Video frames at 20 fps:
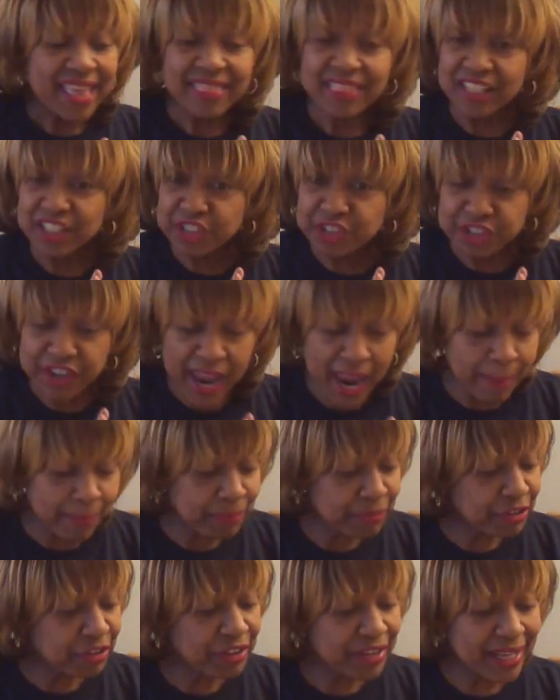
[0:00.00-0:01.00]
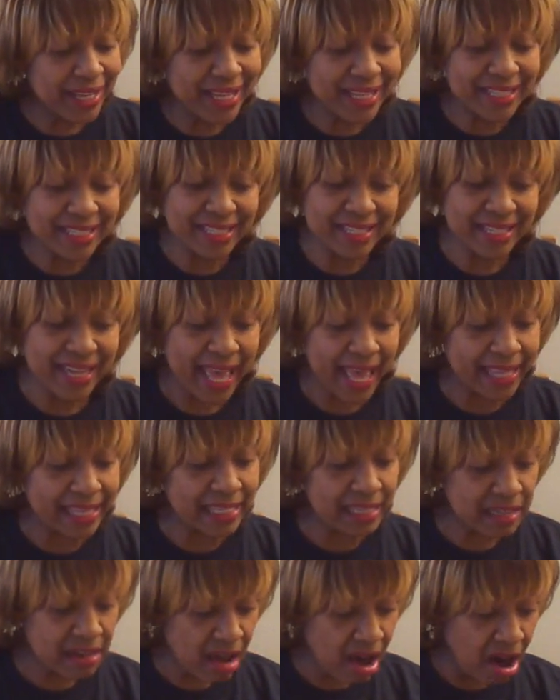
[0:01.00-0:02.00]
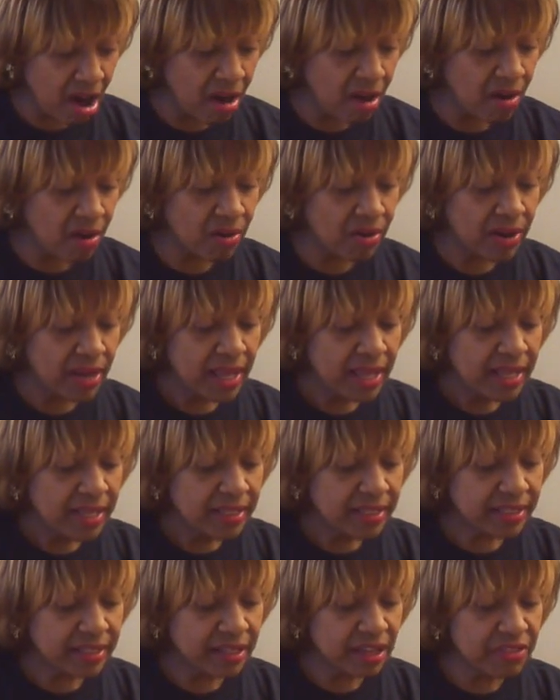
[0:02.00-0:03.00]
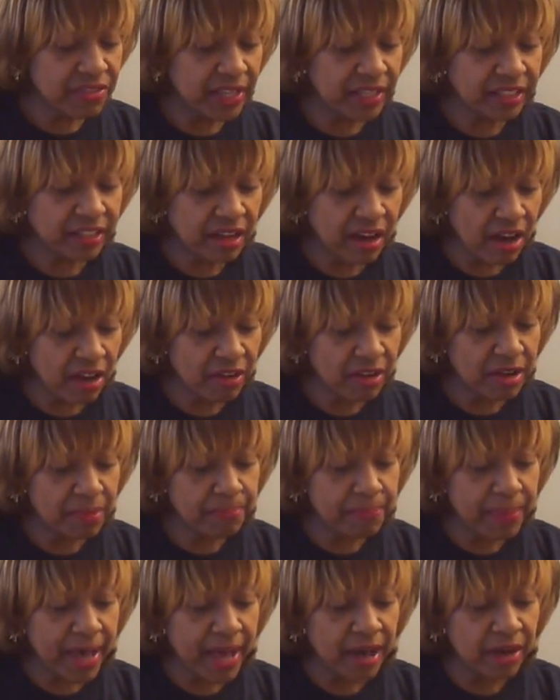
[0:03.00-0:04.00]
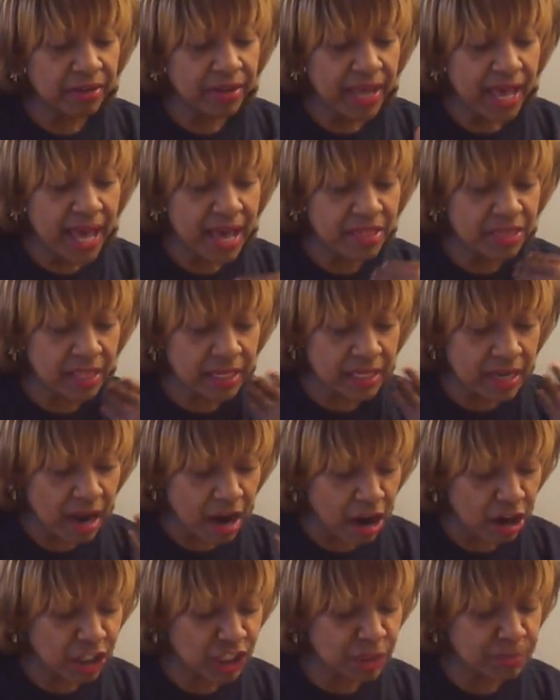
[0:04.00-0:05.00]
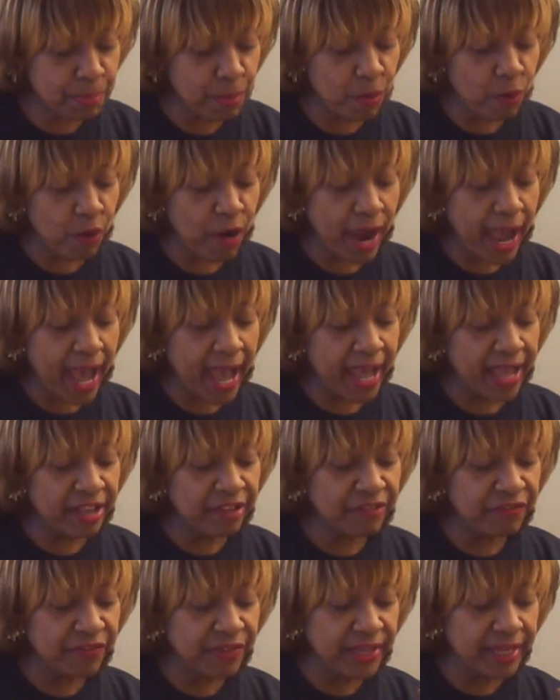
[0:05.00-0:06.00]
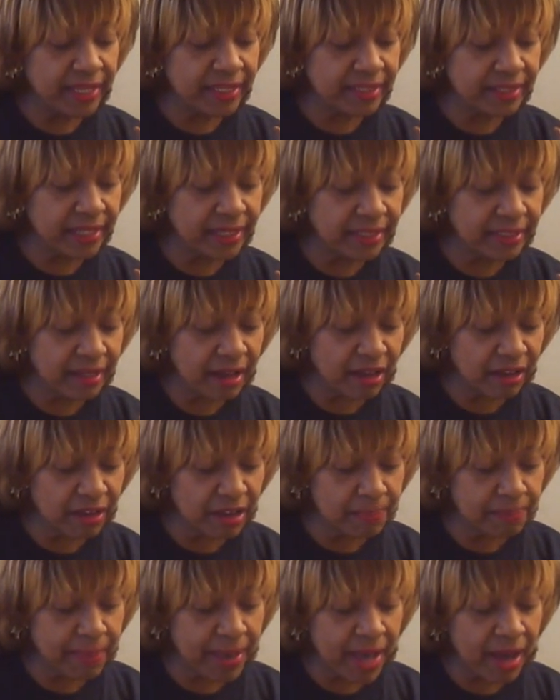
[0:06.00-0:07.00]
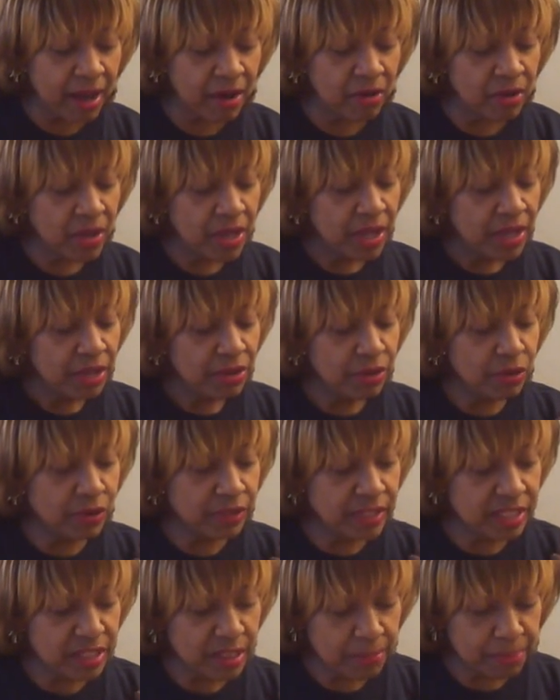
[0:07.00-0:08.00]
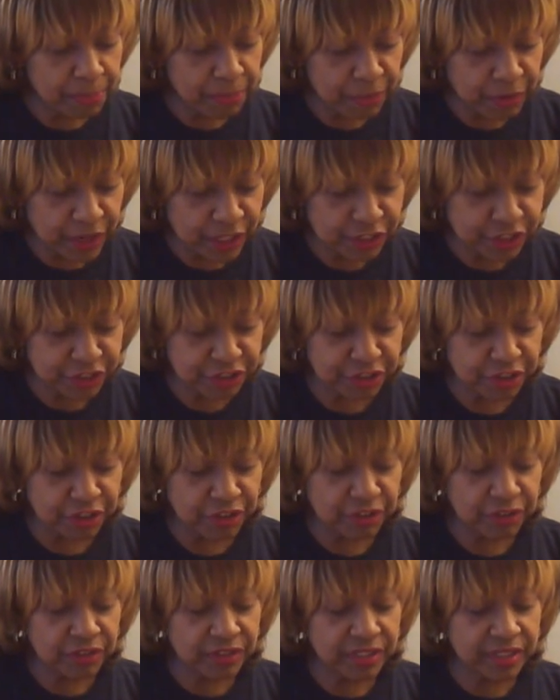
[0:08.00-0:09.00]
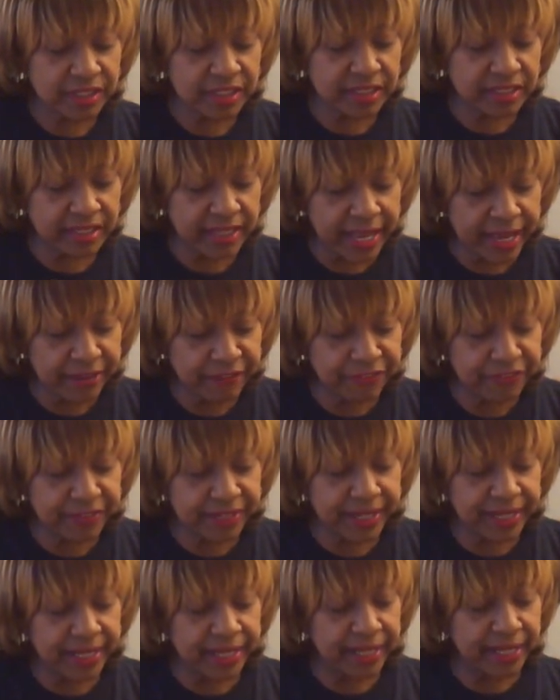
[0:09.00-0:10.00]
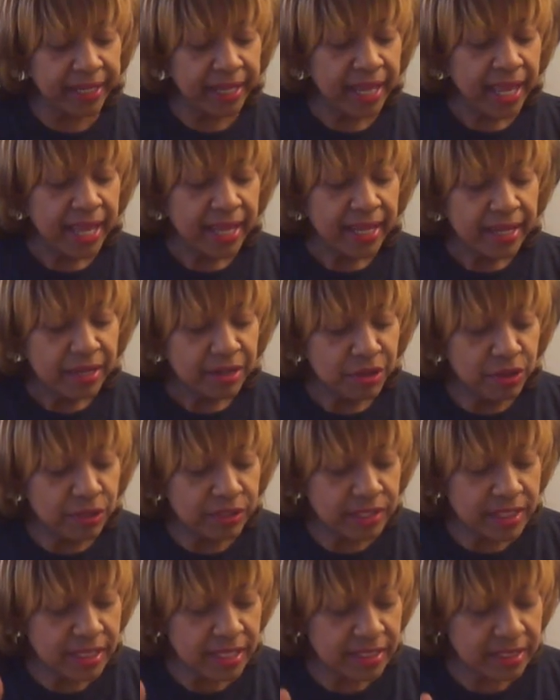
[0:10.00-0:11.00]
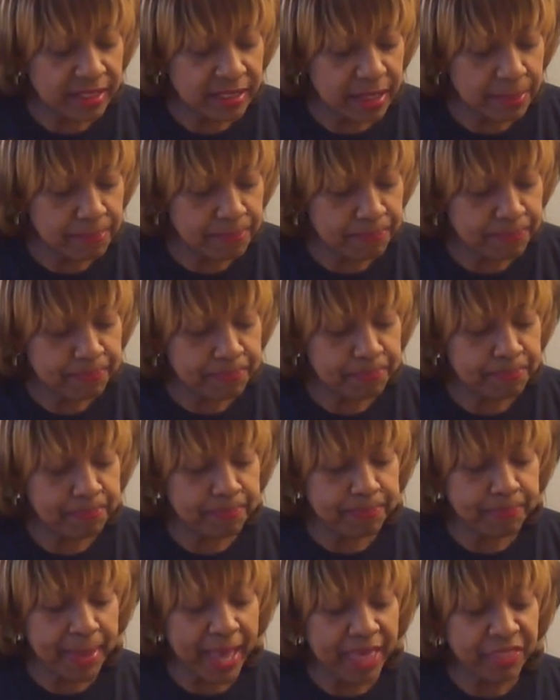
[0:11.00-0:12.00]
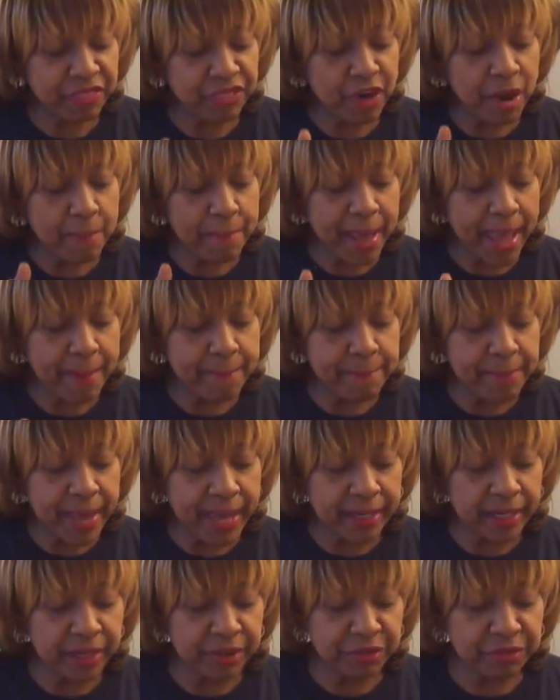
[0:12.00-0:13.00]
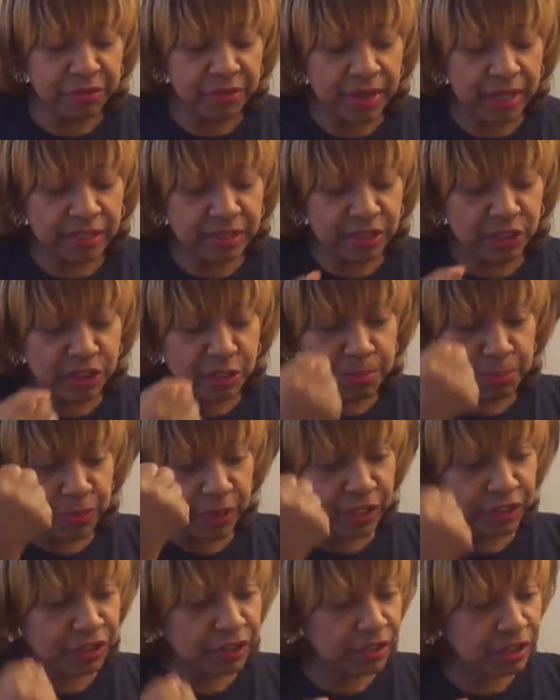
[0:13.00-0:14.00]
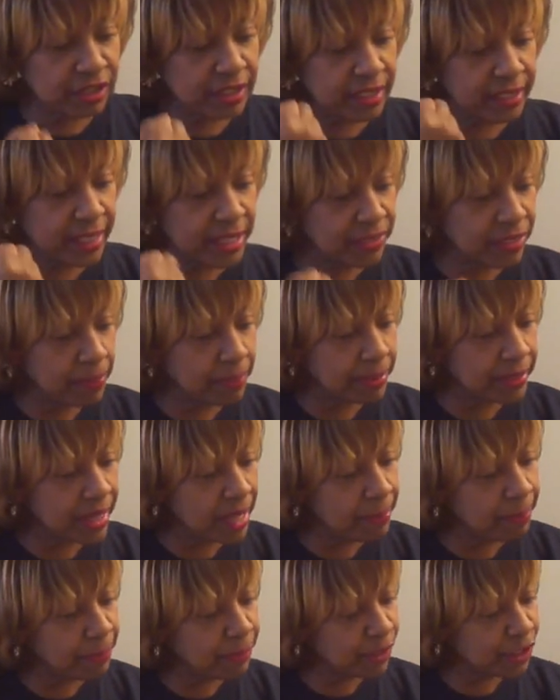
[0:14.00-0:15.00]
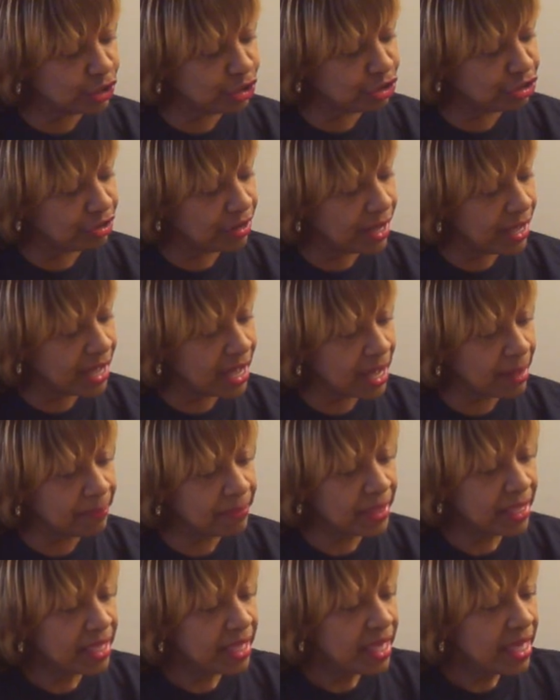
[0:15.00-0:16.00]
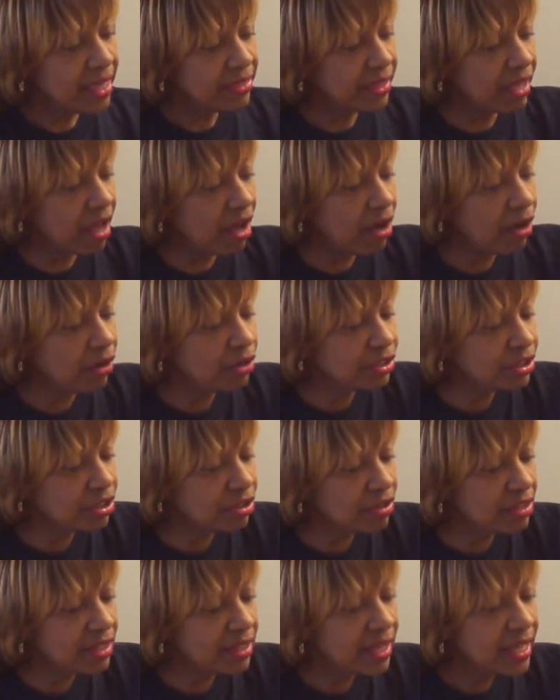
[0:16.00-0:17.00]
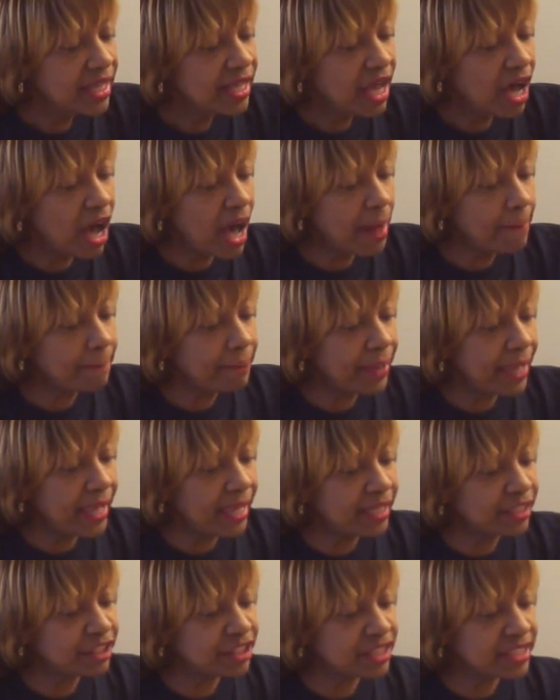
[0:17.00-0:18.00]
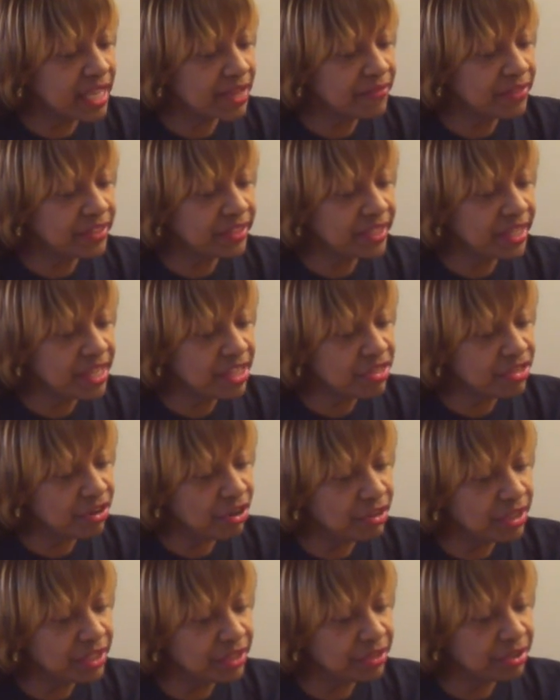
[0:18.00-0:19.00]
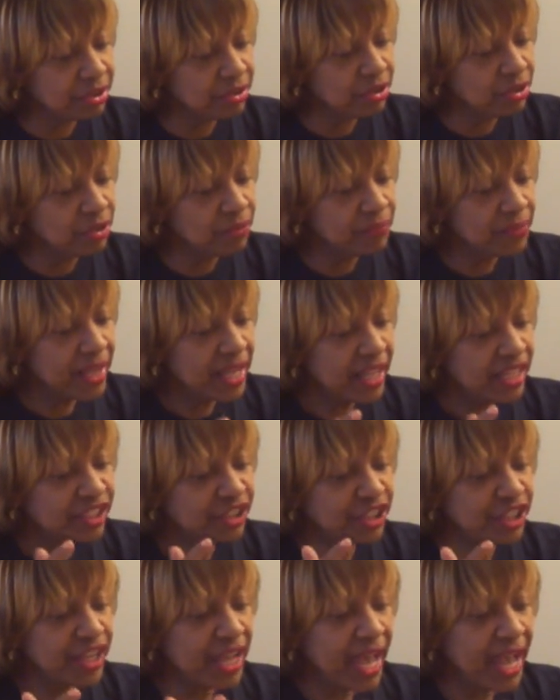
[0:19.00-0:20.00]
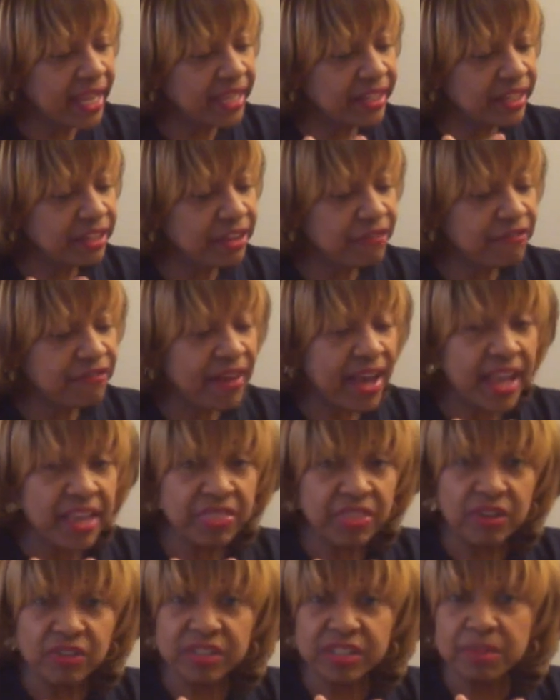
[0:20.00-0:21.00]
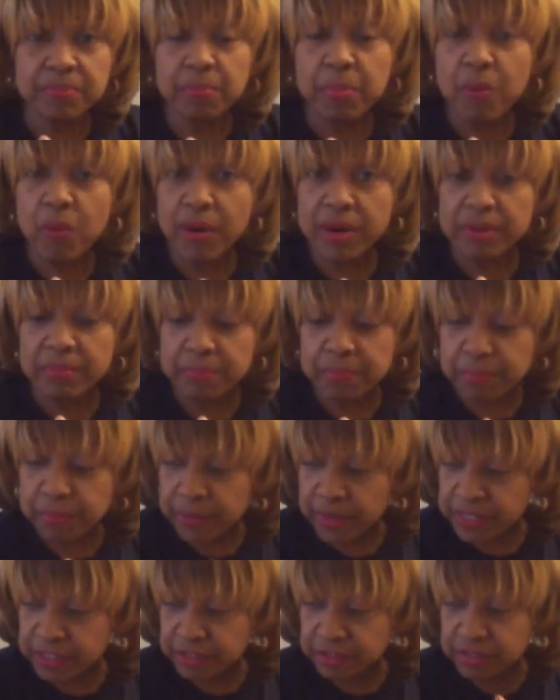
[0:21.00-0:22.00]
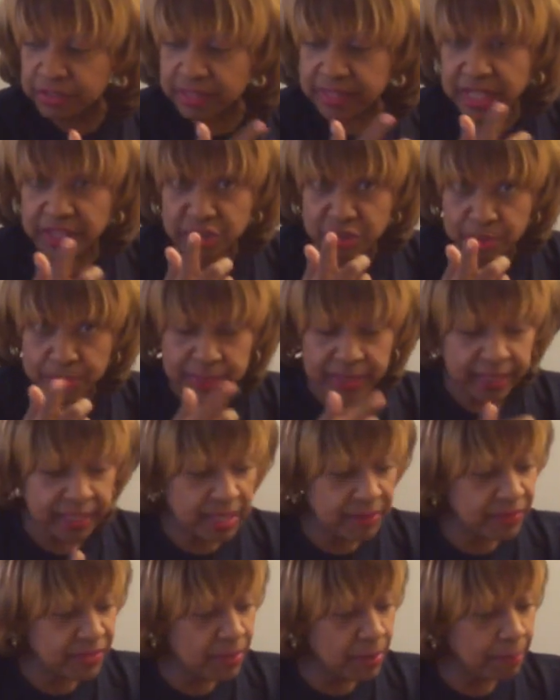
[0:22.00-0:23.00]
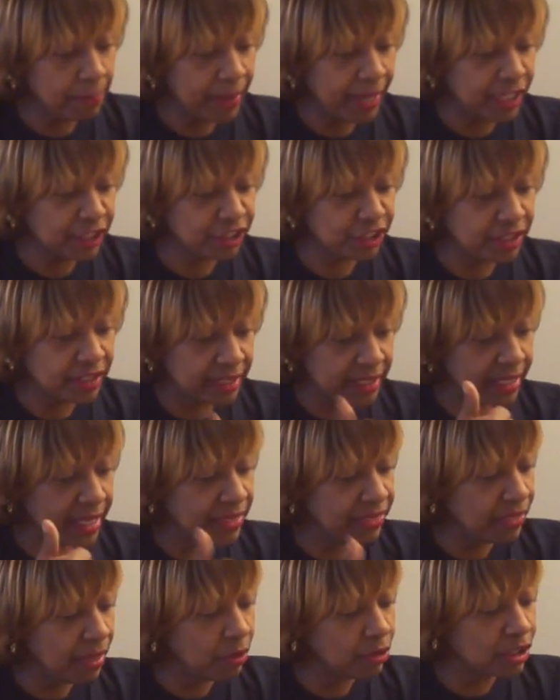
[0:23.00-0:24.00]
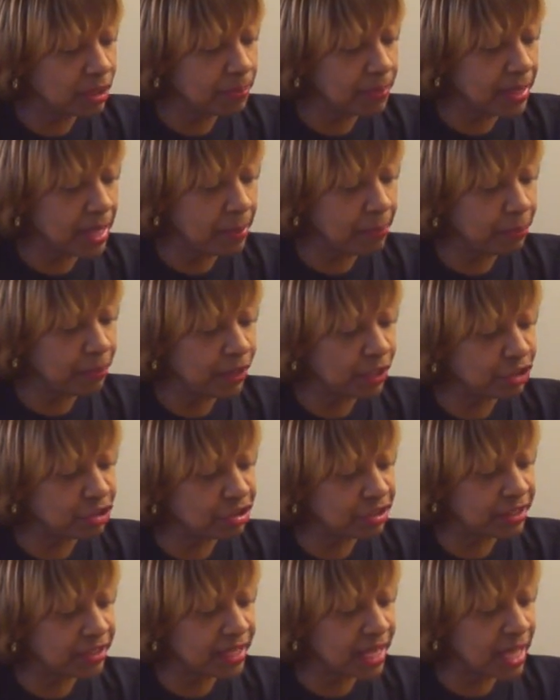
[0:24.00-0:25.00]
The chapter is not long. So they talk about the large bore IVs. They talk about using the pressors, safety, using the sympathomimetic drugs, those pressors to get the blood pressure up. They also, on page 1732, she identified those important pressors that you'll be giving the patients to get those blood pressures